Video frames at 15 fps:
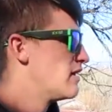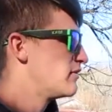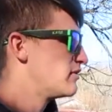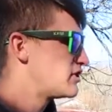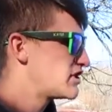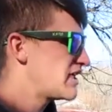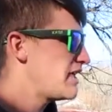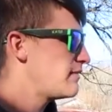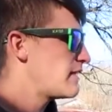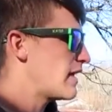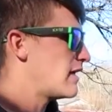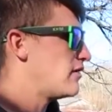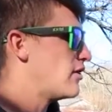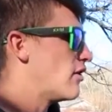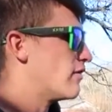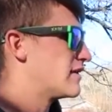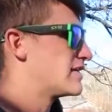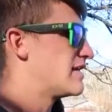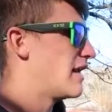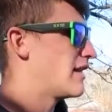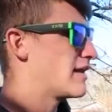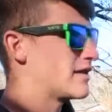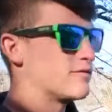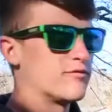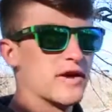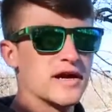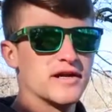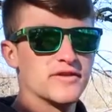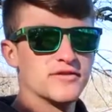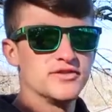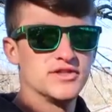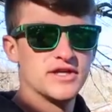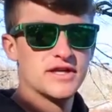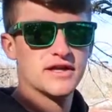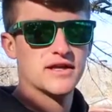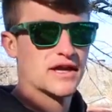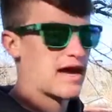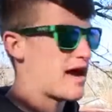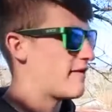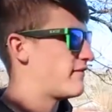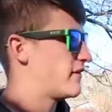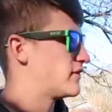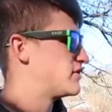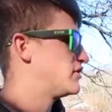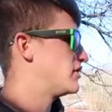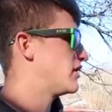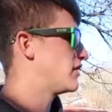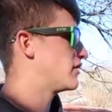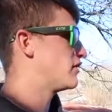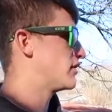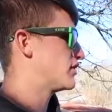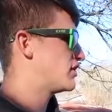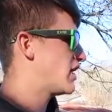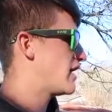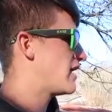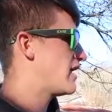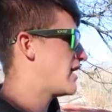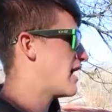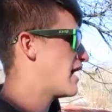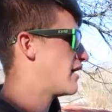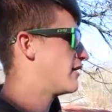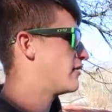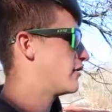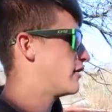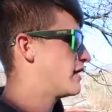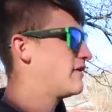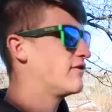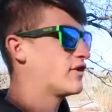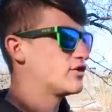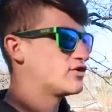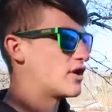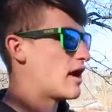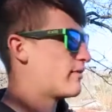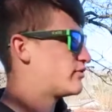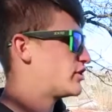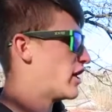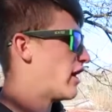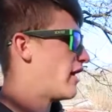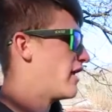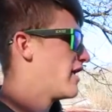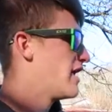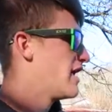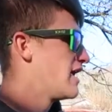But just keep that in note. It's not like a regular jig, like a half ounce jig or a shaky head or even a drop shot.